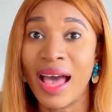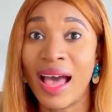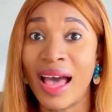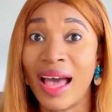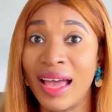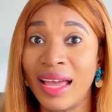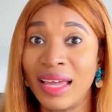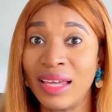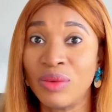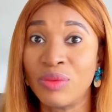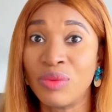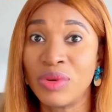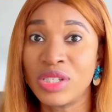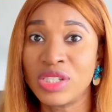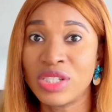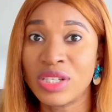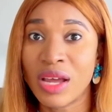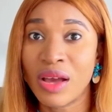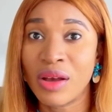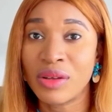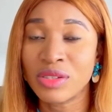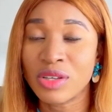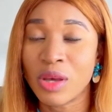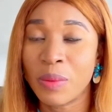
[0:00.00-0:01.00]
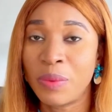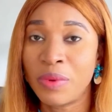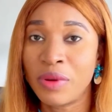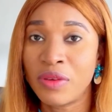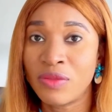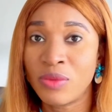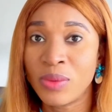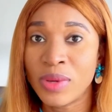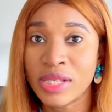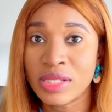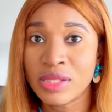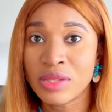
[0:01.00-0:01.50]
I reached out a couple of
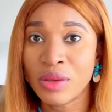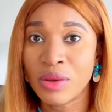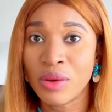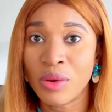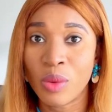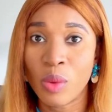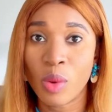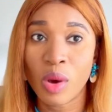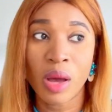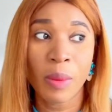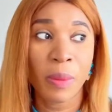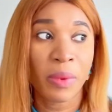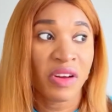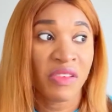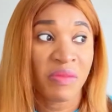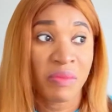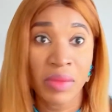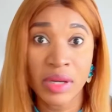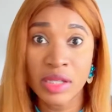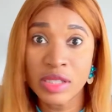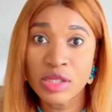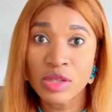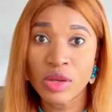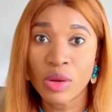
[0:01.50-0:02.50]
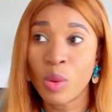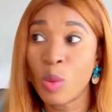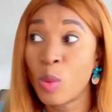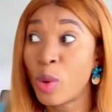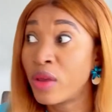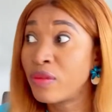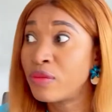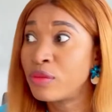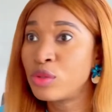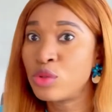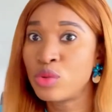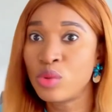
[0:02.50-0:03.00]
weeks ago, a couple of months ago, or
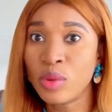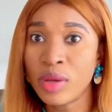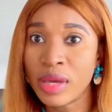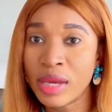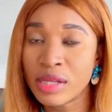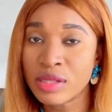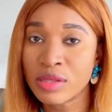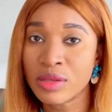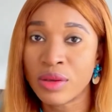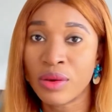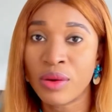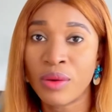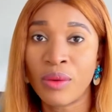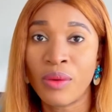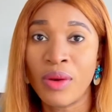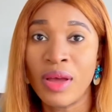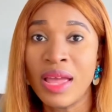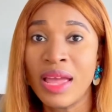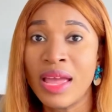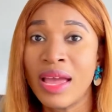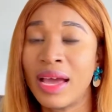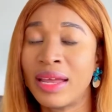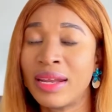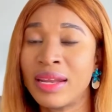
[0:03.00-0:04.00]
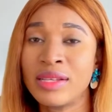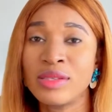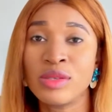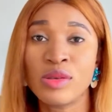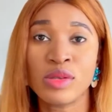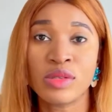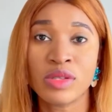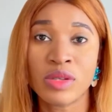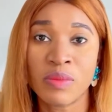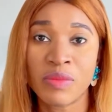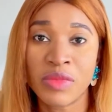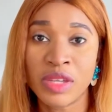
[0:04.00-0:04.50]
even 2 years ago, and I saw
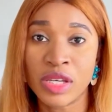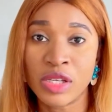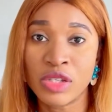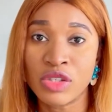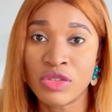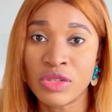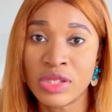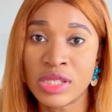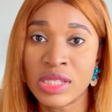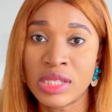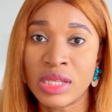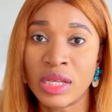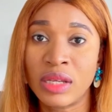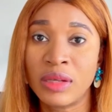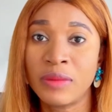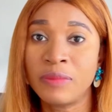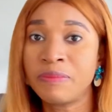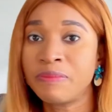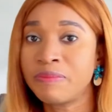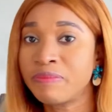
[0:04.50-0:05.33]
something interesting.